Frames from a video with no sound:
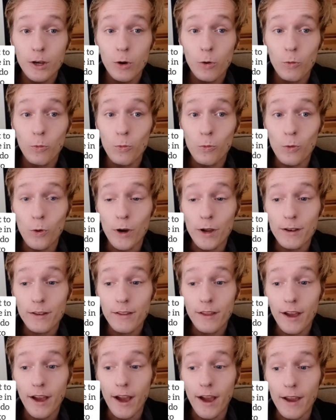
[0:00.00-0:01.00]
what
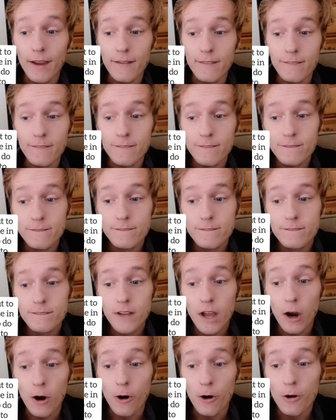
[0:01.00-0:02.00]
I've
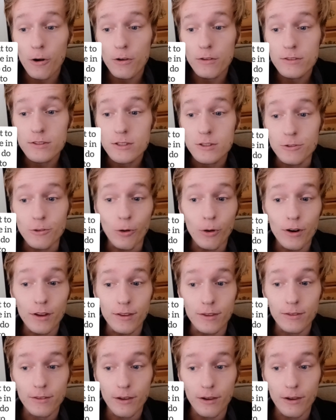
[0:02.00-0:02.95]
heard stories